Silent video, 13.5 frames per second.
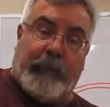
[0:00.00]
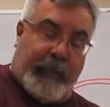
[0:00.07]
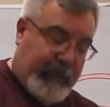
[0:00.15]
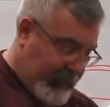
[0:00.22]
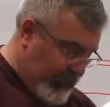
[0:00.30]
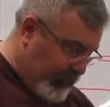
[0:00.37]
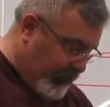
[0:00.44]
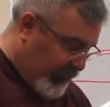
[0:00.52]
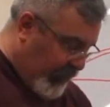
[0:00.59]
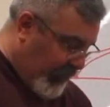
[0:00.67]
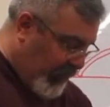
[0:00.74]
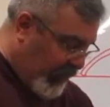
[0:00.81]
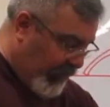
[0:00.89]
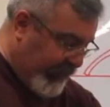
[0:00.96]
pretty much the
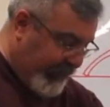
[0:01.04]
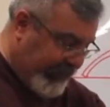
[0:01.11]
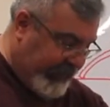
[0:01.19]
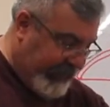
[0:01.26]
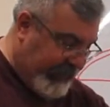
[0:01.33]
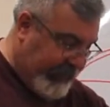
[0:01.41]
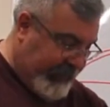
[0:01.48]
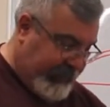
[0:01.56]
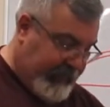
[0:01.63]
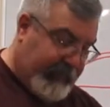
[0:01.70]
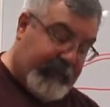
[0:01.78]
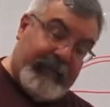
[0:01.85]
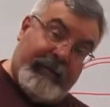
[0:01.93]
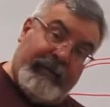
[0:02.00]
height
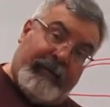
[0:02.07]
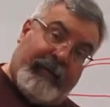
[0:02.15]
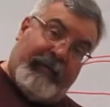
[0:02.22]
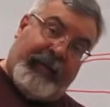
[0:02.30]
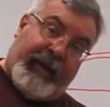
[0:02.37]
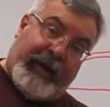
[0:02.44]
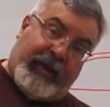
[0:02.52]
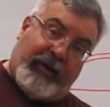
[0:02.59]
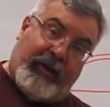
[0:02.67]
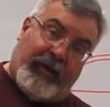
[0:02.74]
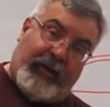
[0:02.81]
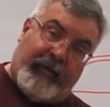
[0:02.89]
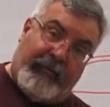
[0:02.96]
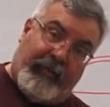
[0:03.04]
of that
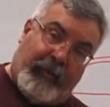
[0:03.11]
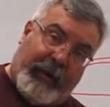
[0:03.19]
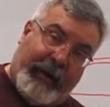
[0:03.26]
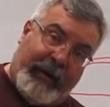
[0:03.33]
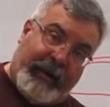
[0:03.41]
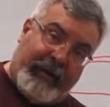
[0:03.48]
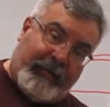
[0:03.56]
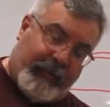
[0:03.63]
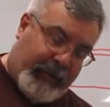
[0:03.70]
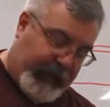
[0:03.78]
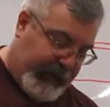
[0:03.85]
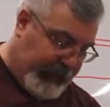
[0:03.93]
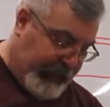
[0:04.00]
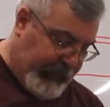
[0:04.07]
curve, the radius,
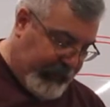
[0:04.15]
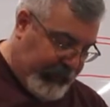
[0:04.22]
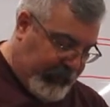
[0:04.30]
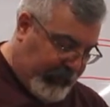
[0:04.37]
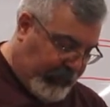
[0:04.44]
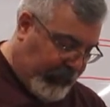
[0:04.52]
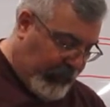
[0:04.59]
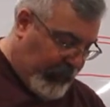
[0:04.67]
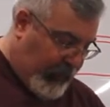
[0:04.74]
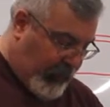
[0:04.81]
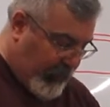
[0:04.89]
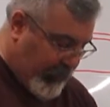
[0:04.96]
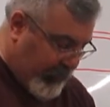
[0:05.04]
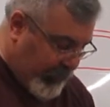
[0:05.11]
right?
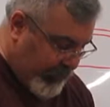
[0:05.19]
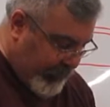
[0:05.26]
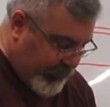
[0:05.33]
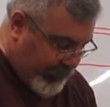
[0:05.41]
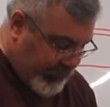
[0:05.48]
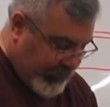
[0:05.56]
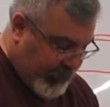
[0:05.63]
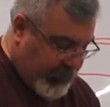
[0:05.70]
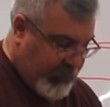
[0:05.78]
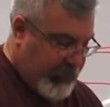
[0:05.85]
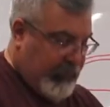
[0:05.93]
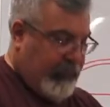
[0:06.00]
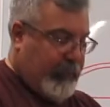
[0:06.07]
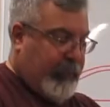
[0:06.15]
So
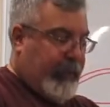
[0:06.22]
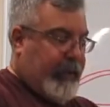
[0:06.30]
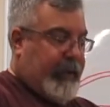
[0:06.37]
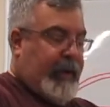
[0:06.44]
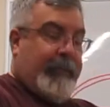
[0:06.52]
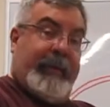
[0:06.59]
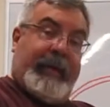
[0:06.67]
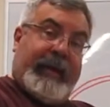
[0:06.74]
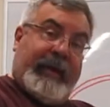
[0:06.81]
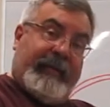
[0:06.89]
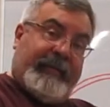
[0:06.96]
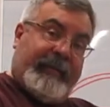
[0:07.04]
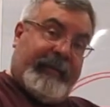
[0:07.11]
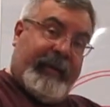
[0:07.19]
we just put it up
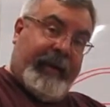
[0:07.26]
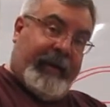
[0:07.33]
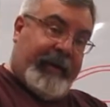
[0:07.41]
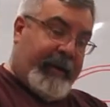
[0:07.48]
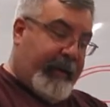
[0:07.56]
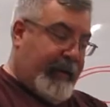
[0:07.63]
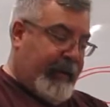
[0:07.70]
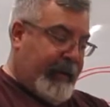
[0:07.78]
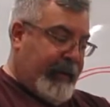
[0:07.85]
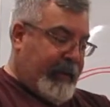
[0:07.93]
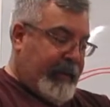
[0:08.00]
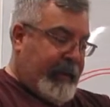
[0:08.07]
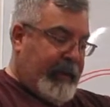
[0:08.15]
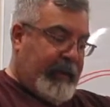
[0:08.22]
against here,
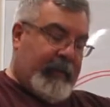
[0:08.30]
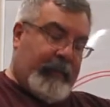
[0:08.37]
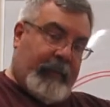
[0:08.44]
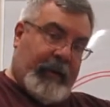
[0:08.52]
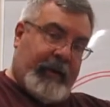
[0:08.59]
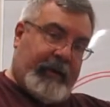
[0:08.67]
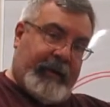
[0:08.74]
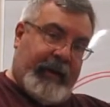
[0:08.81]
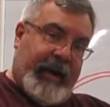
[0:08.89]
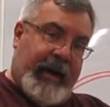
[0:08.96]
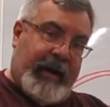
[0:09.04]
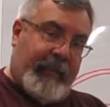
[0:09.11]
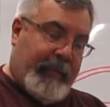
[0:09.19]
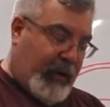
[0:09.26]
marked it
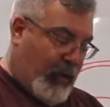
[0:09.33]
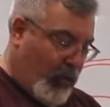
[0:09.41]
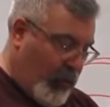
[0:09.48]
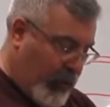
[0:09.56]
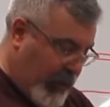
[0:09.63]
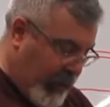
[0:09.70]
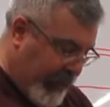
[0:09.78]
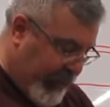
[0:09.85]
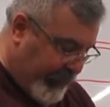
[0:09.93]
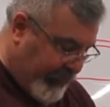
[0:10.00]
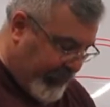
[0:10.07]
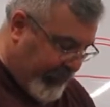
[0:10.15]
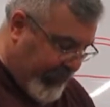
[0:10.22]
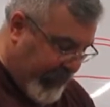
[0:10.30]
out. I'm going to go cut it,
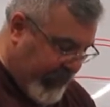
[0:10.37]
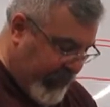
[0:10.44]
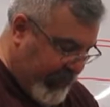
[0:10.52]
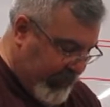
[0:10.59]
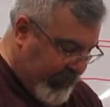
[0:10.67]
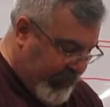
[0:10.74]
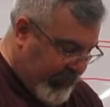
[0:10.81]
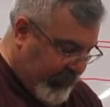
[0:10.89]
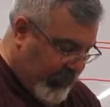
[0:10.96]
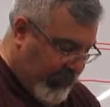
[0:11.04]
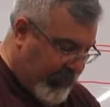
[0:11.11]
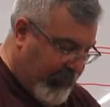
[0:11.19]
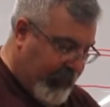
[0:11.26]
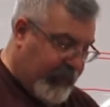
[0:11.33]
okay? So
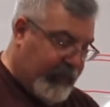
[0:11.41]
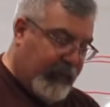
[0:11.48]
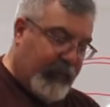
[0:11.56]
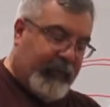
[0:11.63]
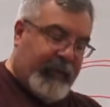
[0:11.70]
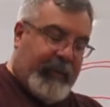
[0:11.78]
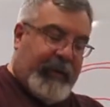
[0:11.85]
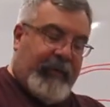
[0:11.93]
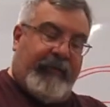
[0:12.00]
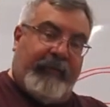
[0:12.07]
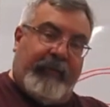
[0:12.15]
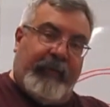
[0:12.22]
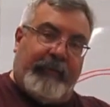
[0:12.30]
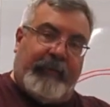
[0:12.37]
what I'm going to do is I'm going to
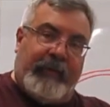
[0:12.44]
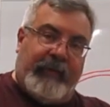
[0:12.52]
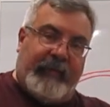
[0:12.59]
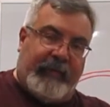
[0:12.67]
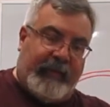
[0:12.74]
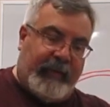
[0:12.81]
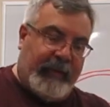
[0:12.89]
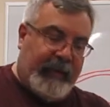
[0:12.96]
flip this.